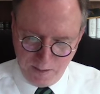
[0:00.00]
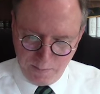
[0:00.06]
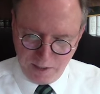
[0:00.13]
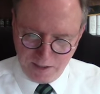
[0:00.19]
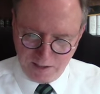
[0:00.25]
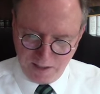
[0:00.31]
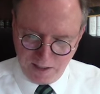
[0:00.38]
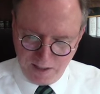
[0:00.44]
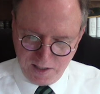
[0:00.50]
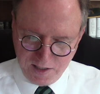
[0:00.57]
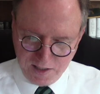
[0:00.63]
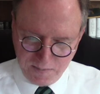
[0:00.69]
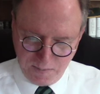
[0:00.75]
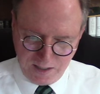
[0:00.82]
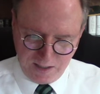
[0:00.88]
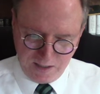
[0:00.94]
but it
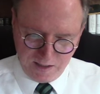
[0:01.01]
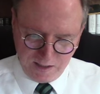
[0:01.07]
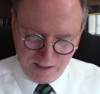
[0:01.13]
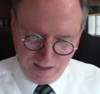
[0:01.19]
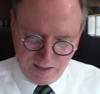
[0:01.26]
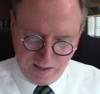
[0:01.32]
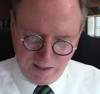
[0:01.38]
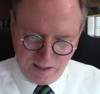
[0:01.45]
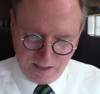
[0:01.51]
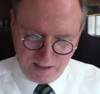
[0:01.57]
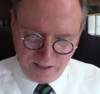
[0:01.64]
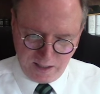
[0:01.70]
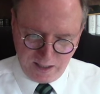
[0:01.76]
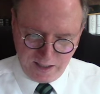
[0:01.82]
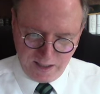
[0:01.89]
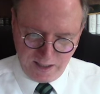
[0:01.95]
does mean that
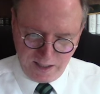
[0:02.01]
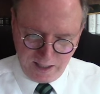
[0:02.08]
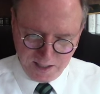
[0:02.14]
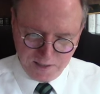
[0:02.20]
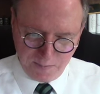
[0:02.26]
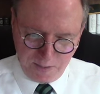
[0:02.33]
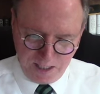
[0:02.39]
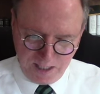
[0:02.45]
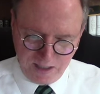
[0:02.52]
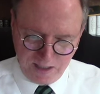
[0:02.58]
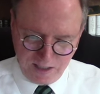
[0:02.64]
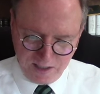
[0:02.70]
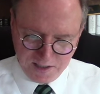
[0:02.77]
God has made